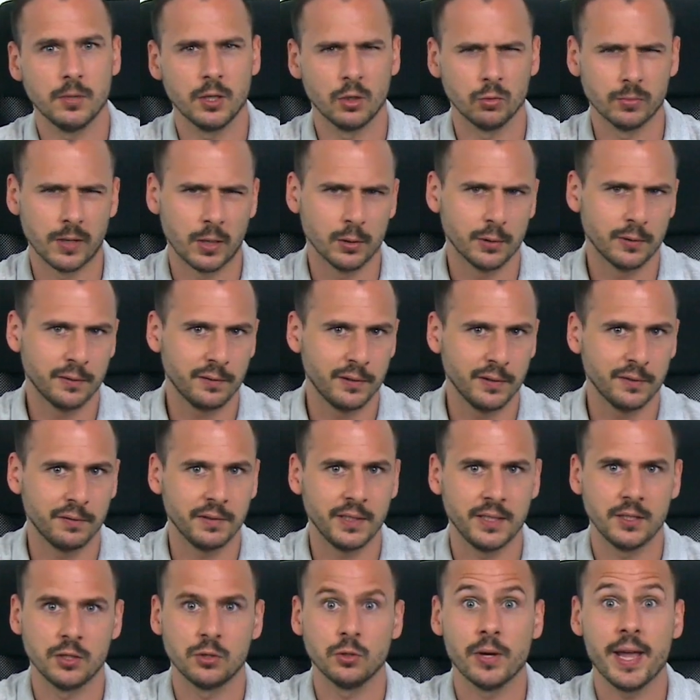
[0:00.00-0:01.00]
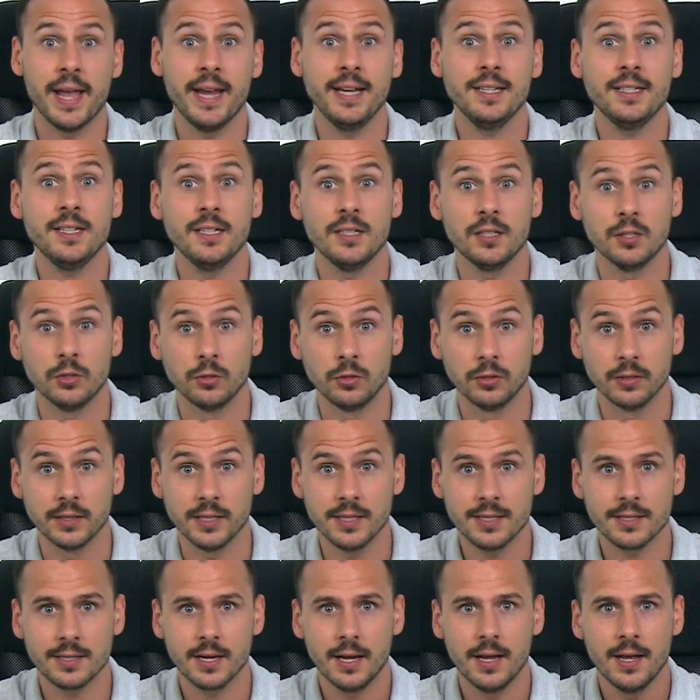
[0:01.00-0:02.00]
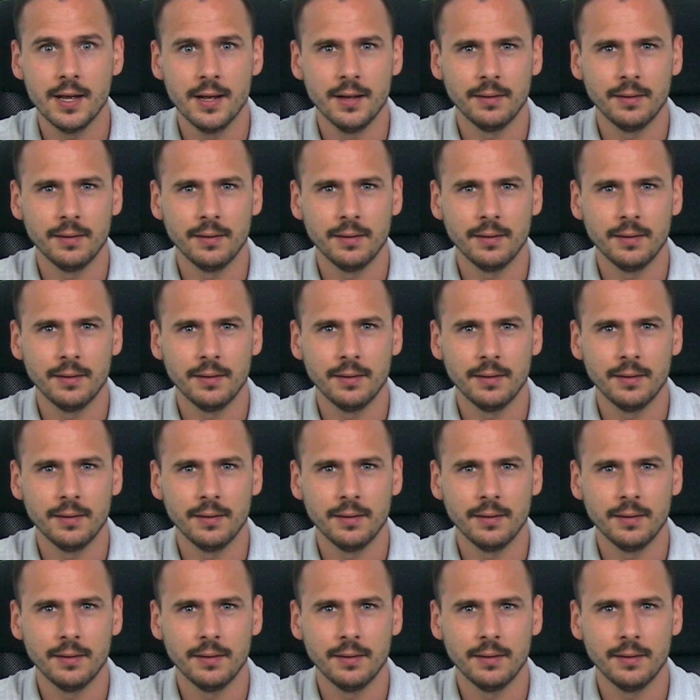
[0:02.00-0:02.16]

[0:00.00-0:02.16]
around fifteen to eighteen degrees,